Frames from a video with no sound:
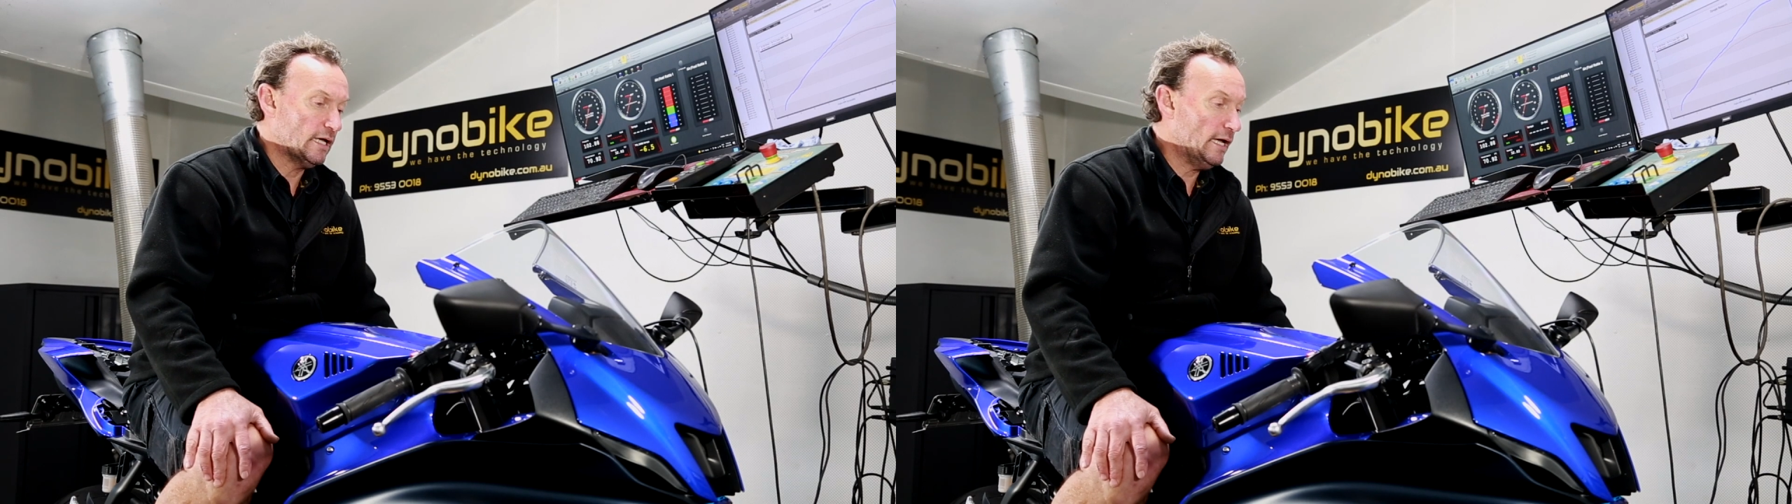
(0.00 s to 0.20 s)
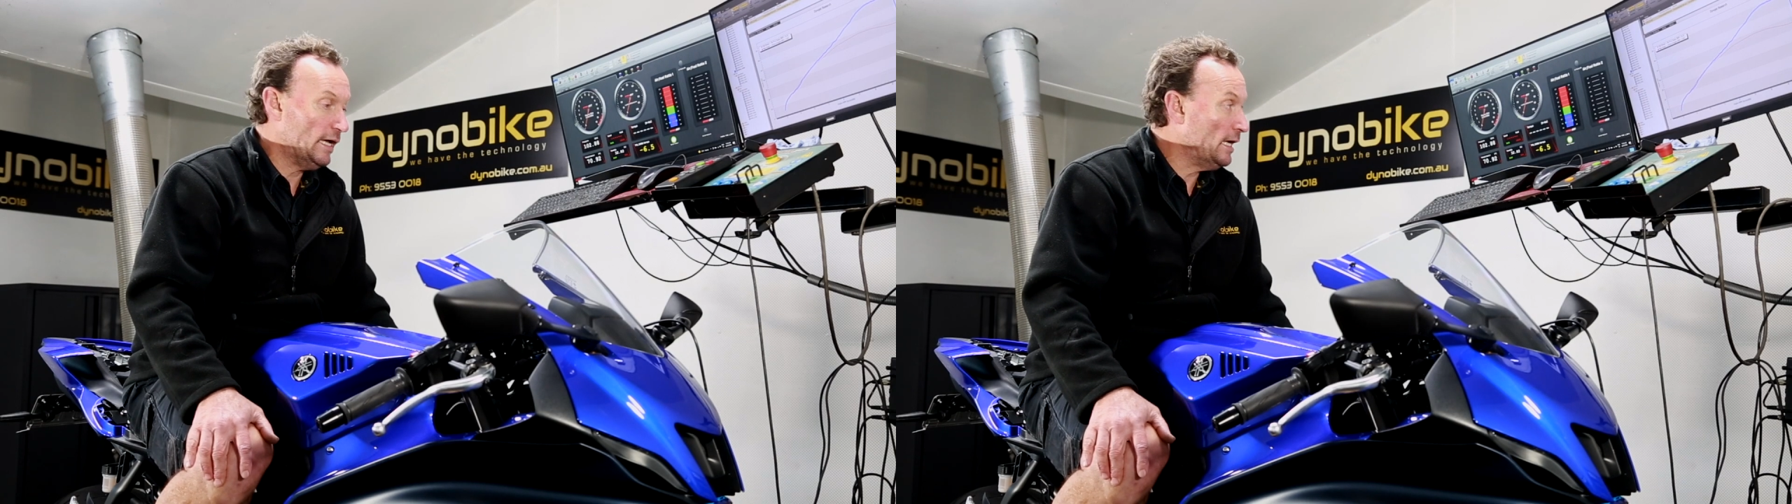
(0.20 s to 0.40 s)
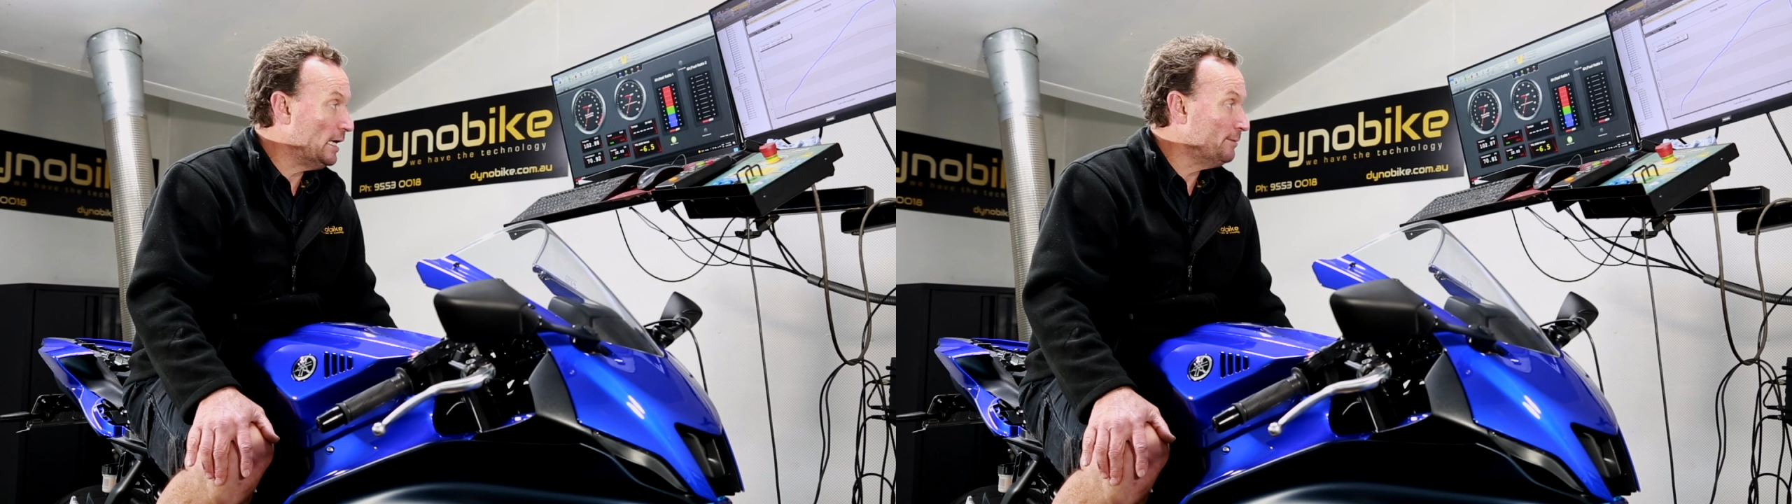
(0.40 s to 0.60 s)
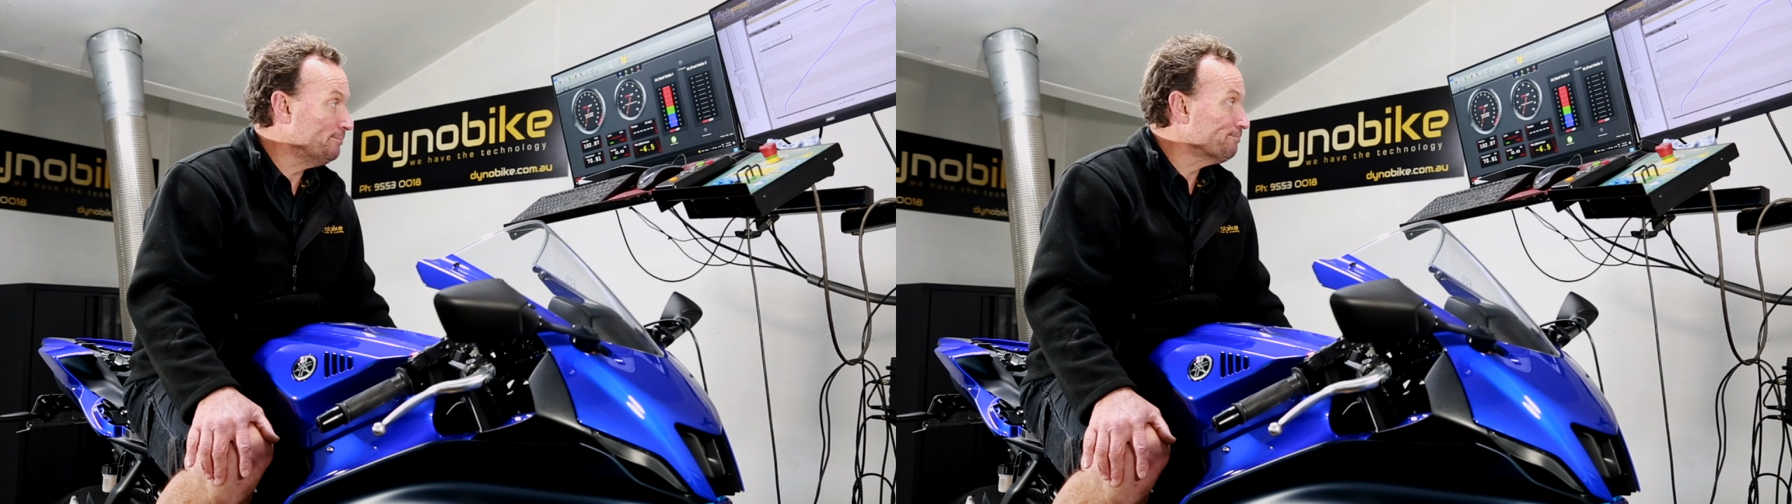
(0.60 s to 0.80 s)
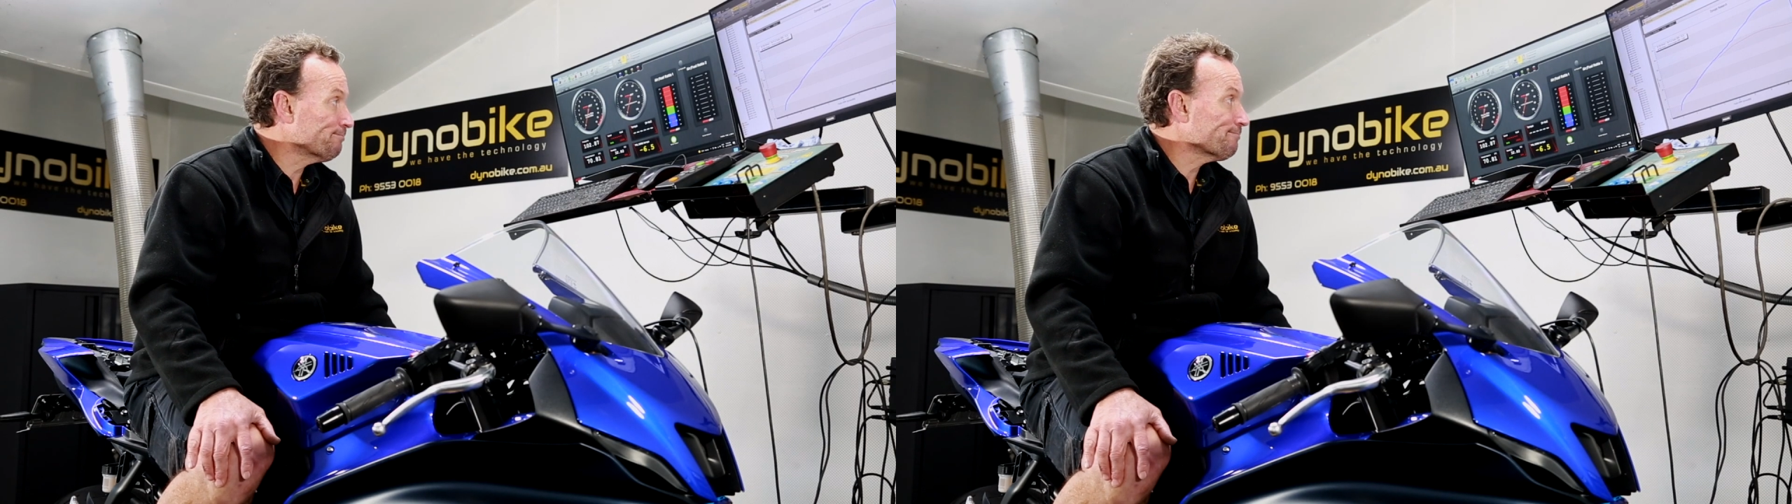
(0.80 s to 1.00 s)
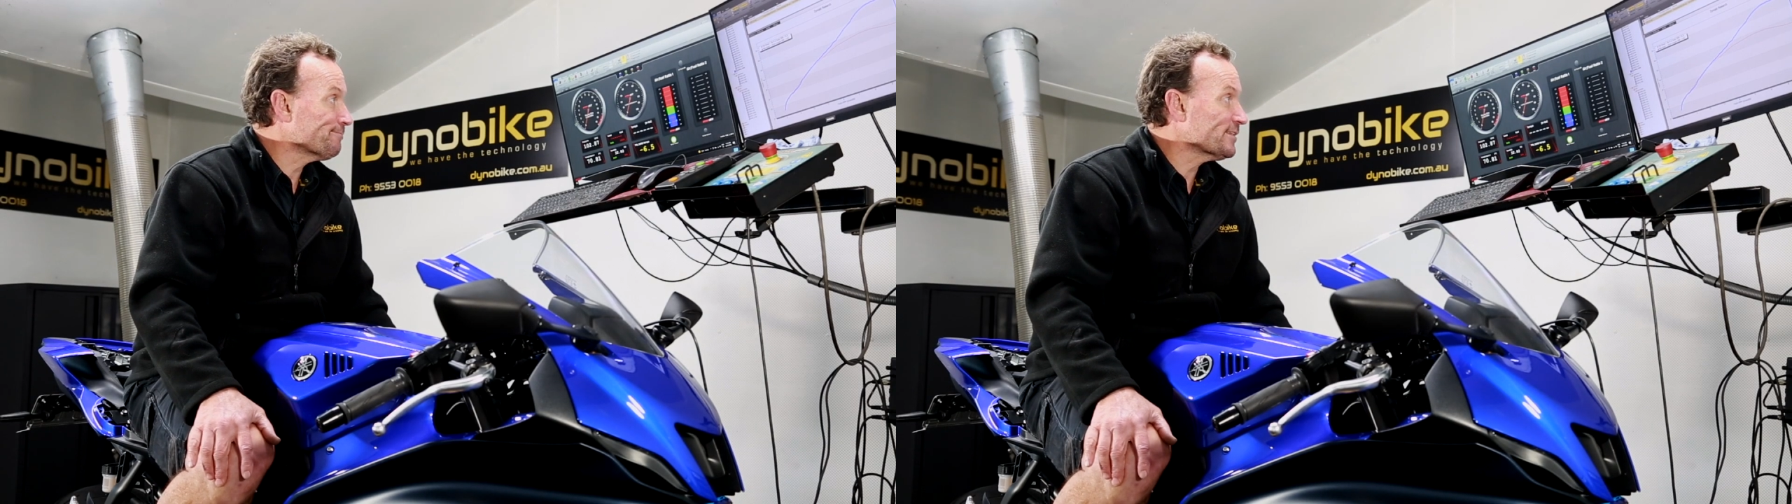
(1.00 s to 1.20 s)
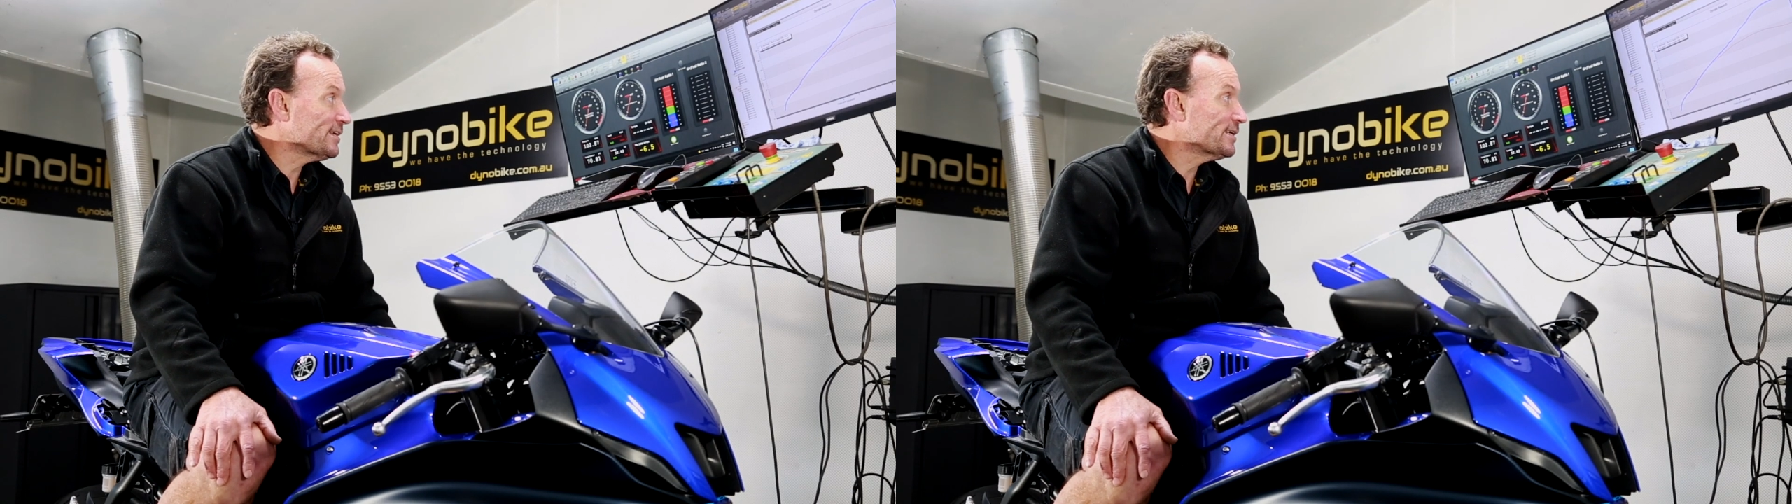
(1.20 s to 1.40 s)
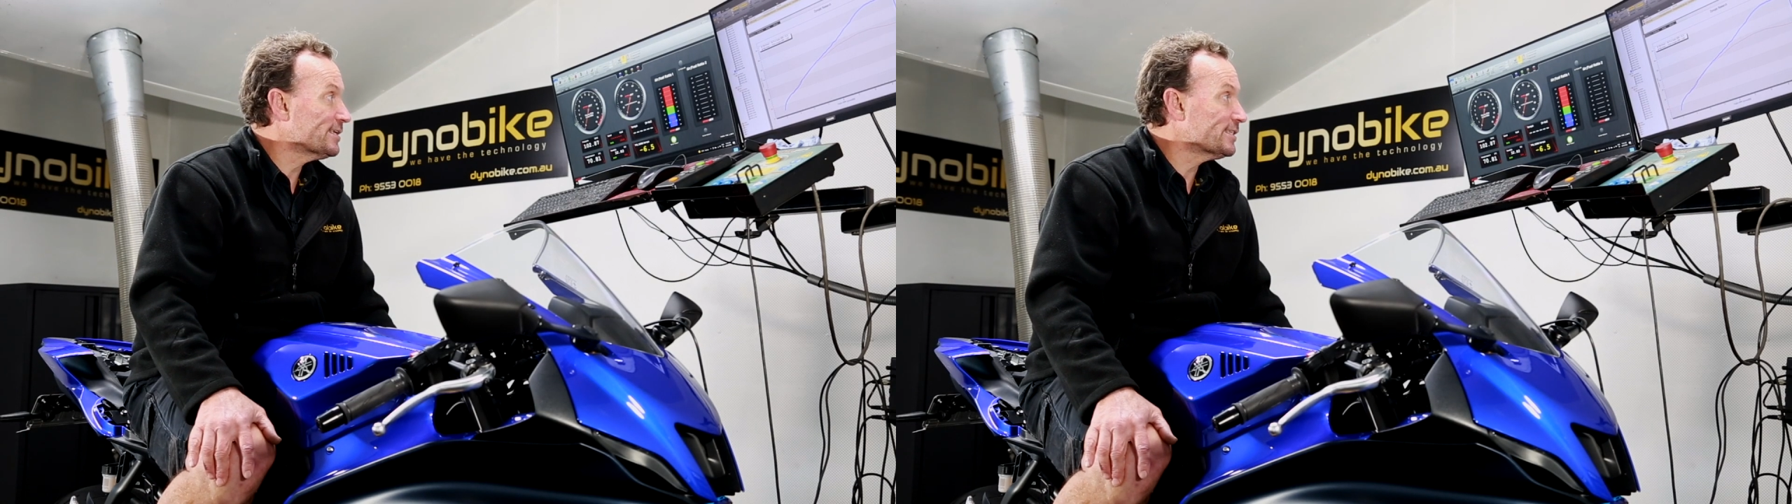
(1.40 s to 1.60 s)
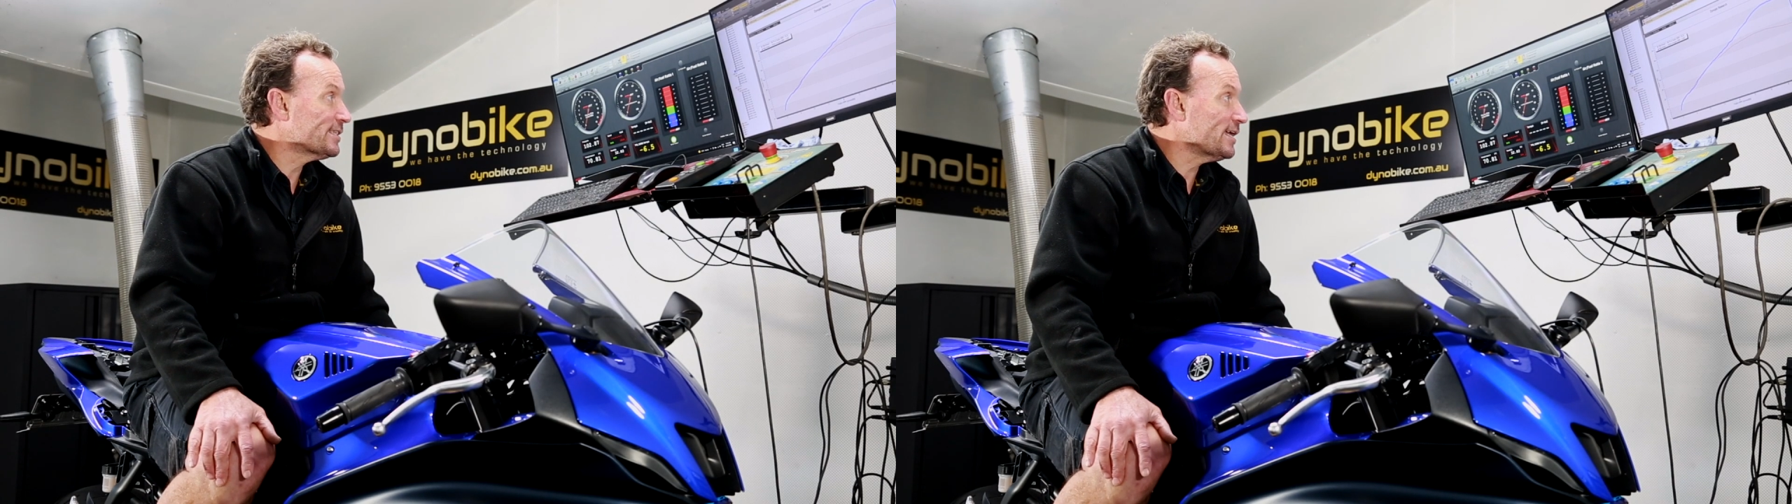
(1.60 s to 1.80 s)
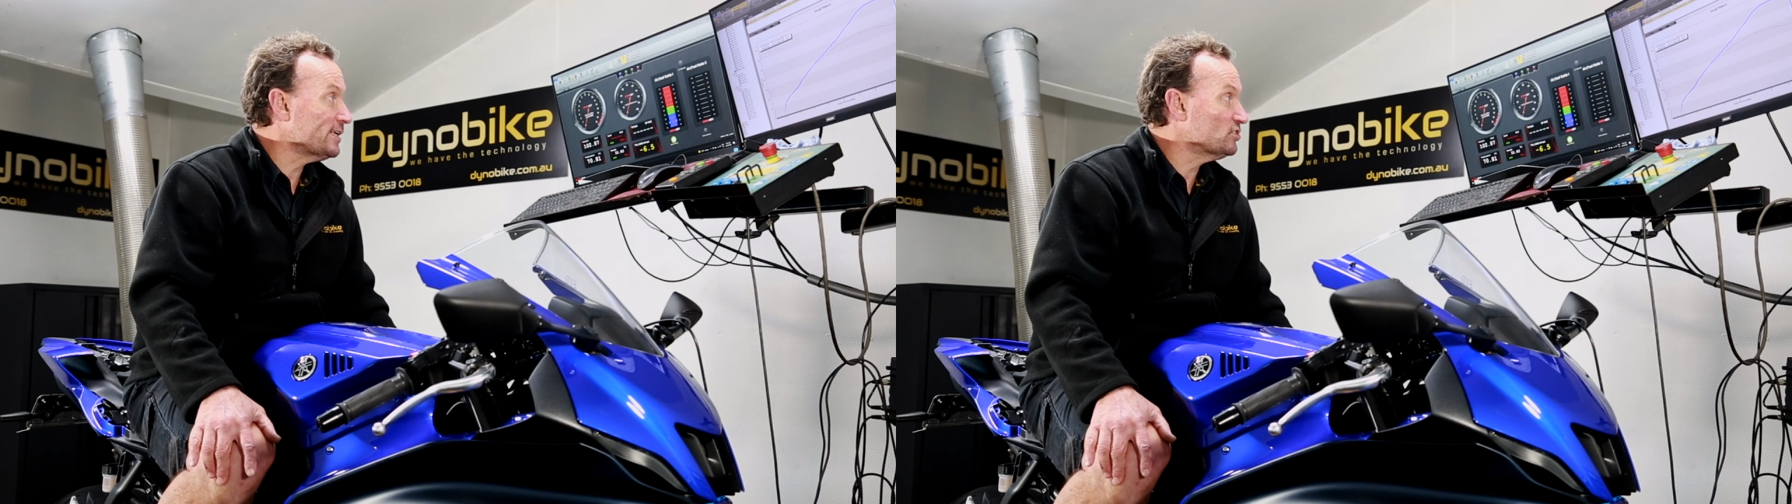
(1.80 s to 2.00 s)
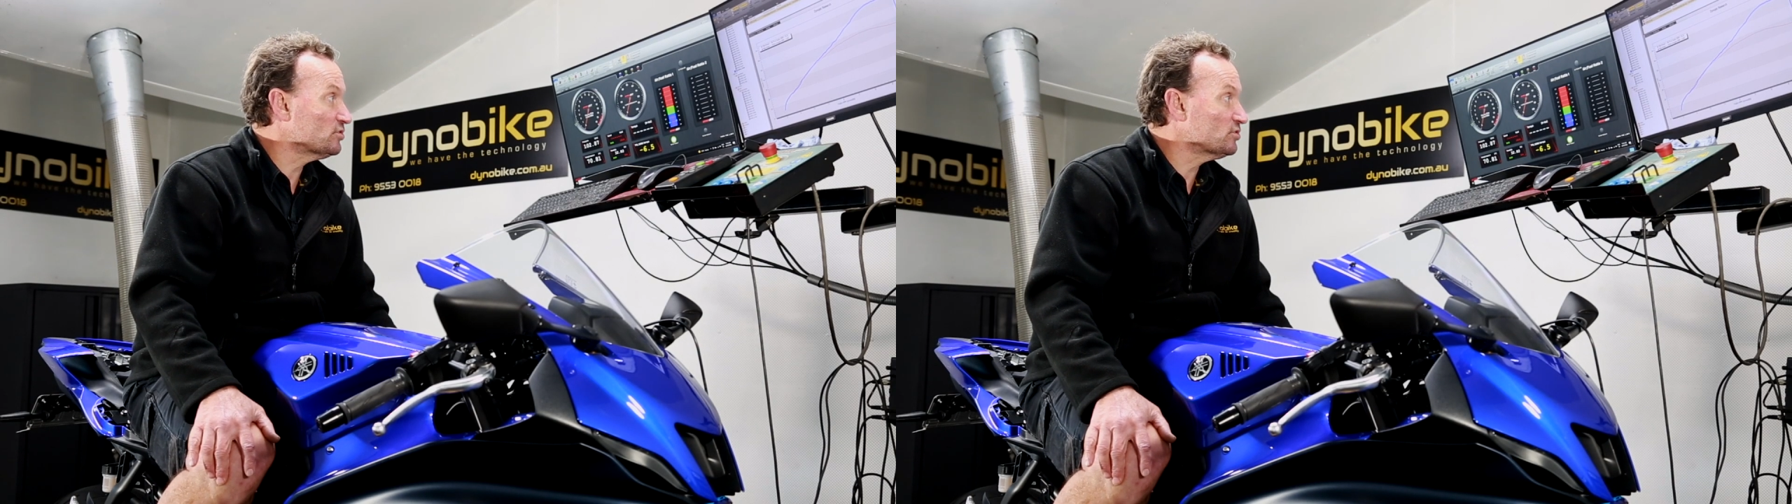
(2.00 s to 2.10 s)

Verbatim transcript: Um, that